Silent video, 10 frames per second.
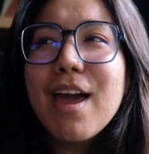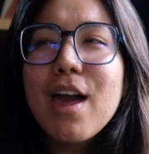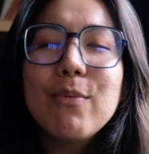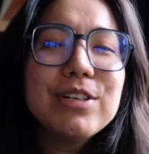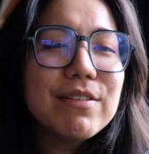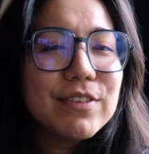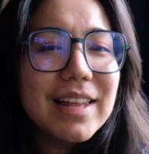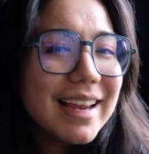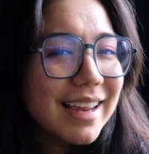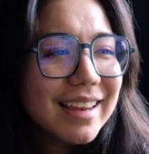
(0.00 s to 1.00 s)
which I feel
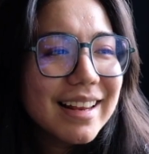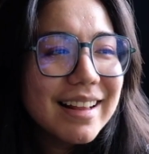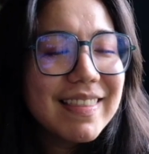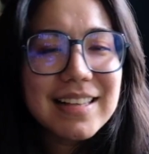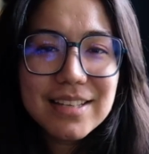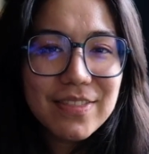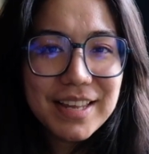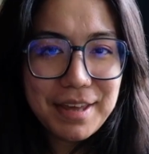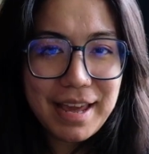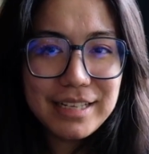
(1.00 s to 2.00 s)
like that's not the
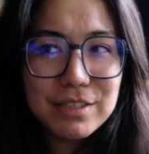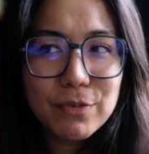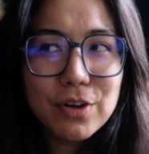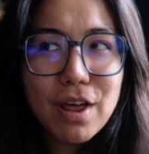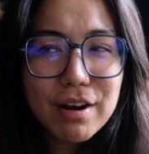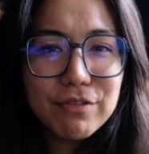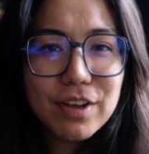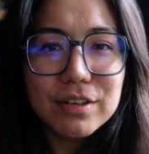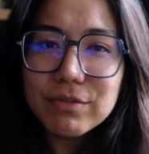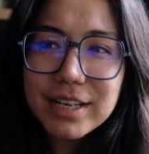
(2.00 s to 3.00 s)
case for a lot of
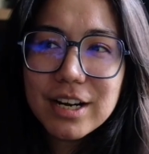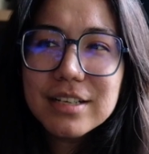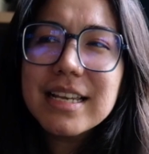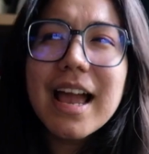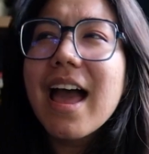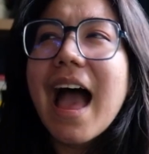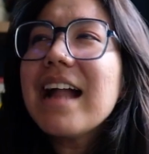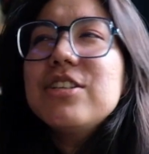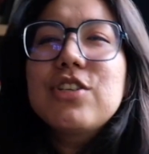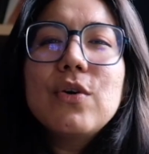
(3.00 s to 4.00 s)
young readers. Like,
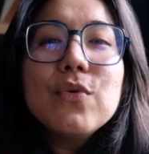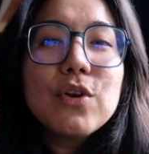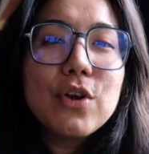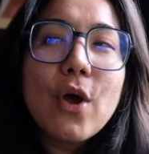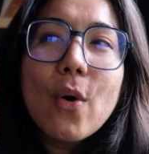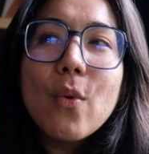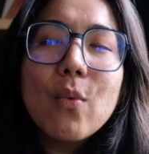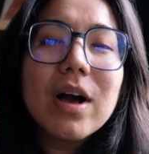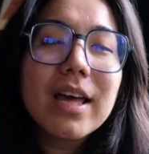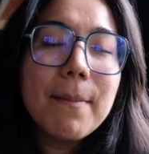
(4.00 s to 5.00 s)
I don't know
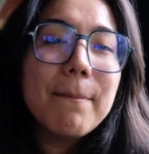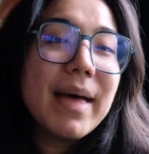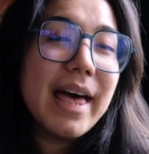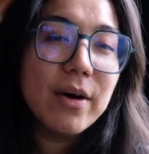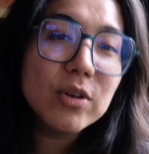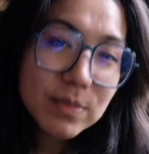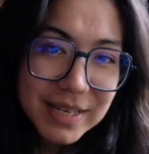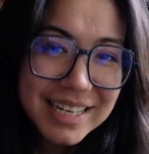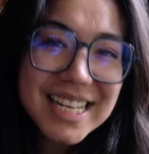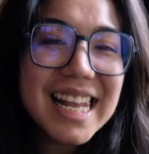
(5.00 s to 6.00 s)
what compelled
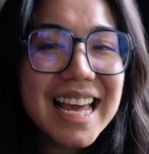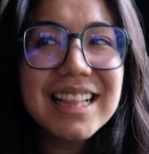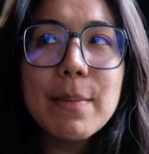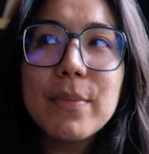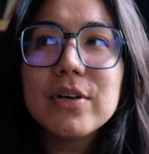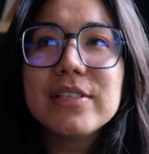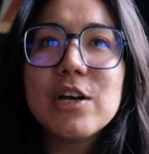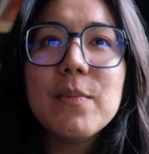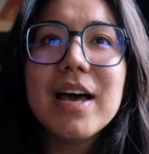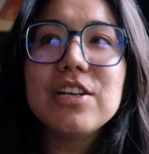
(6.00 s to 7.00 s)
me to like that book
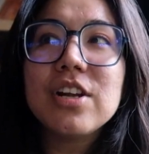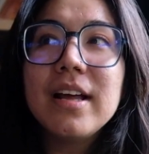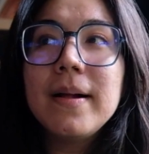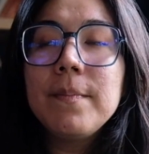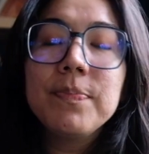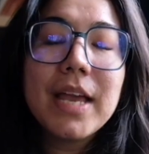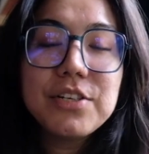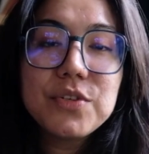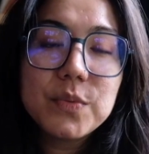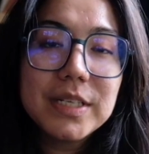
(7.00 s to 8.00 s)
so much. I
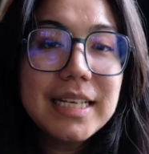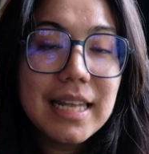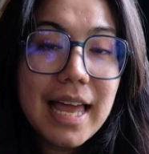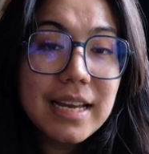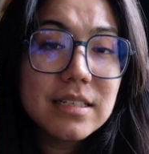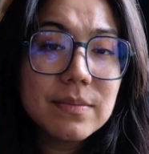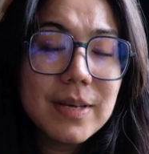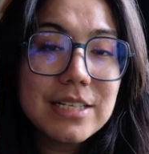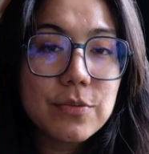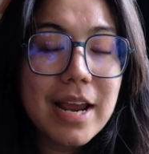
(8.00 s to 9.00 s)
just really liked
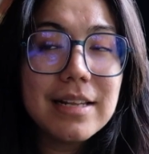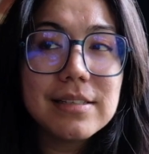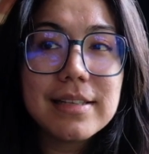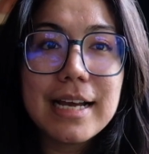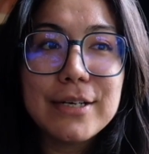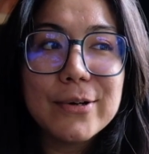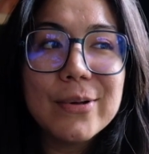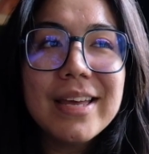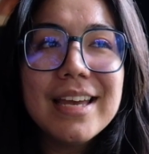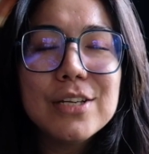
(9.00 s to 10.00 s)
his writing style.
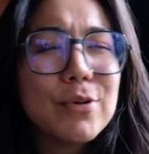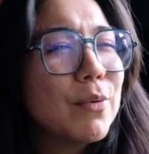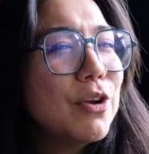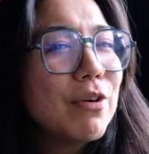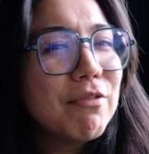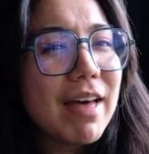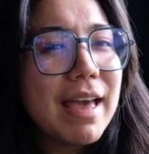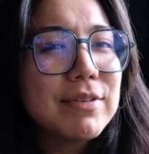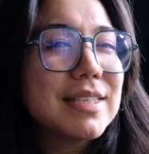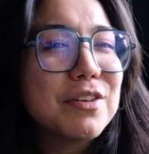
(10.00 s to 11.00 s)
So I wonder if
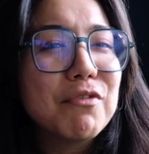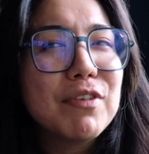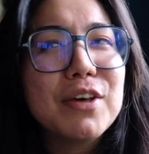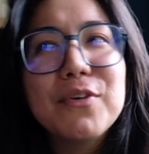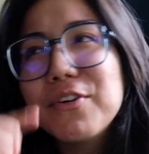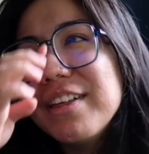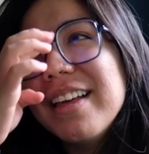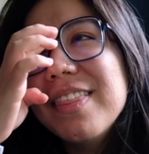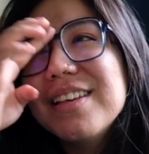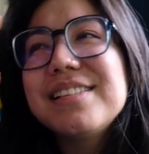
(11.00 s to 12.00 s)
I would still feel
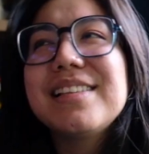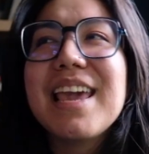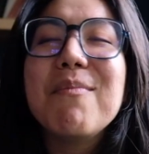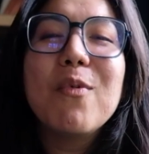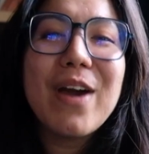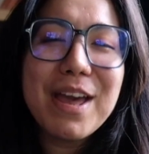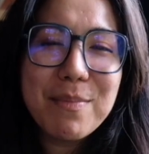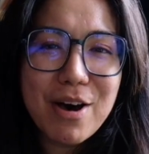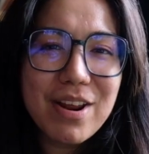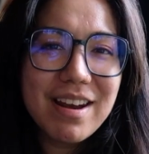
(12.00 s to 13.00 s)
the same way
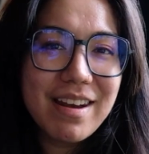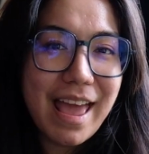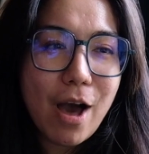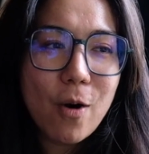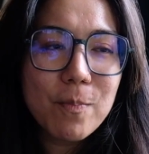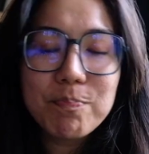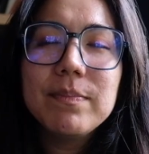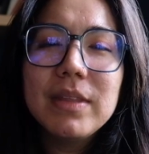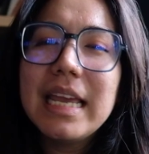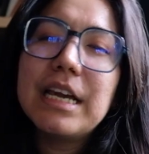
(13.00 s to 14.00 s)
about it now.
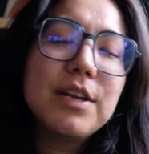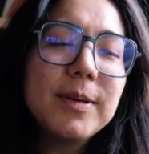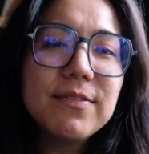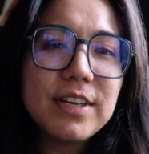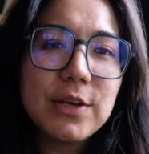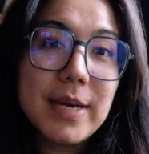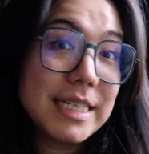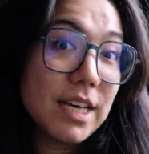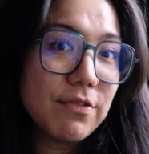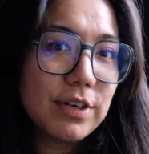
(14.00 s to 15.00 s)
It could be a video
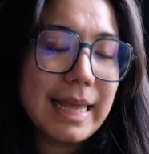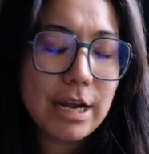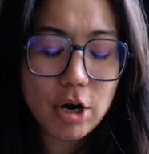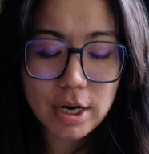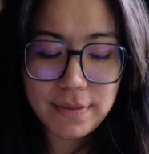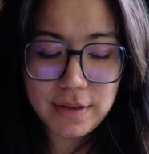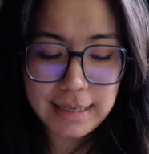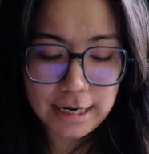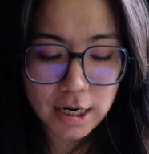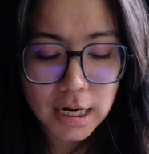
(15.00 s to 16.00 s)
idea for later on in the
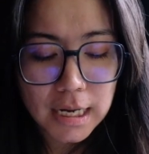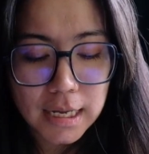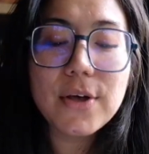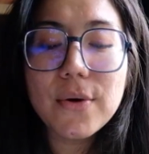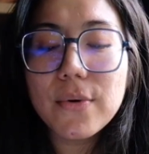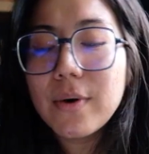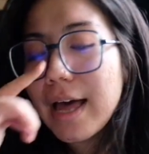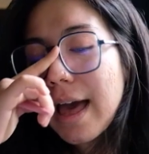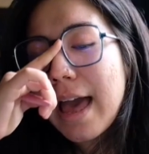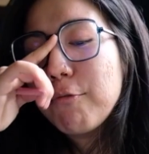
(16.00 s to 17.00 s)
year.
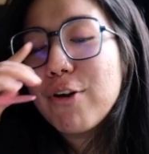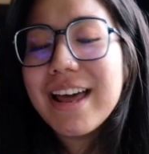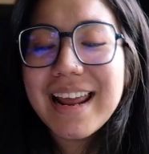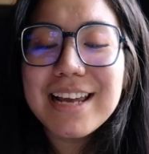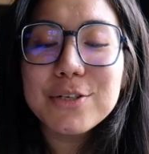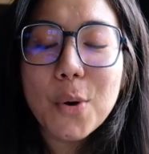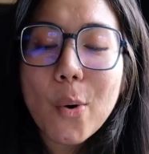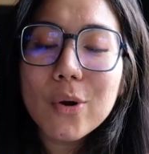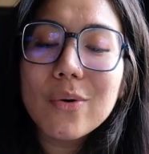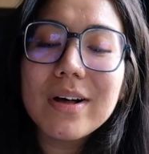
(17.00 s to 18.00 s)
I read a
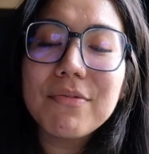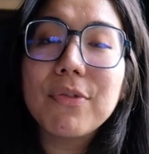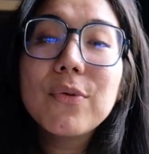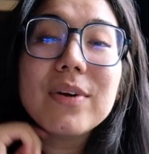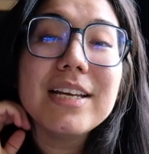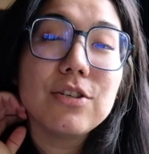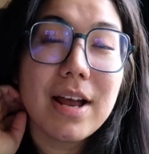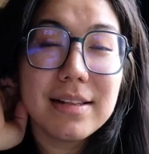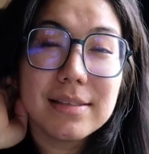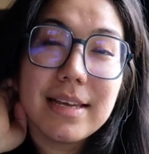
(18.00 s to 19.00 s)
total of 3
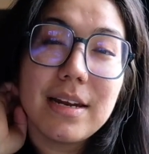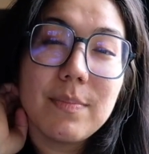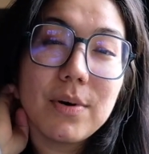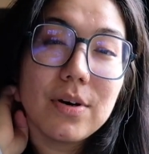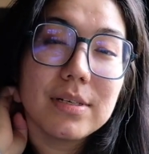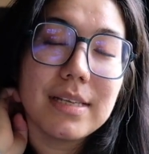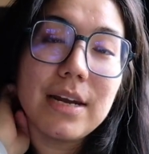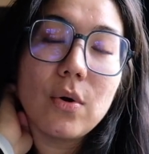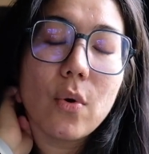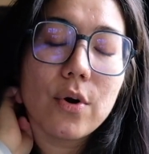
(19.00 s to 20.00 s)
translated books
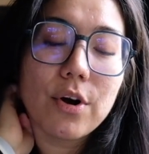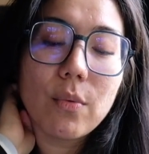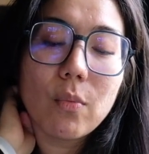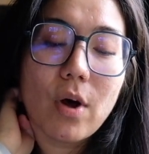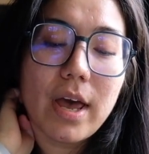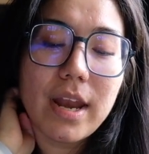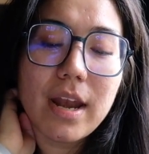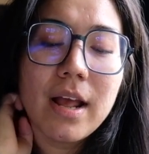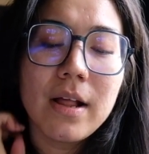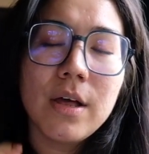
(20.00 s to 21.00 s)
in quarter 1,
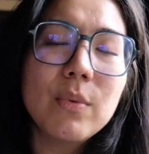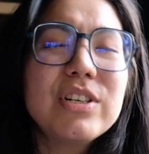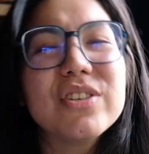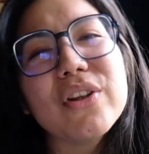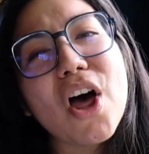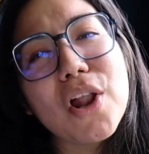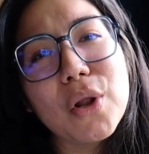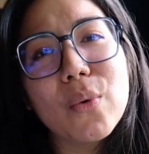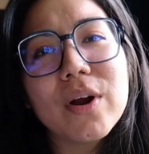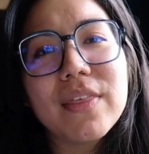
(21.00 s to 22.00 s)
which is a lot
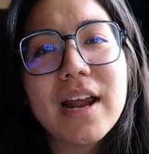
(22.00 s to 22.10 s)
lower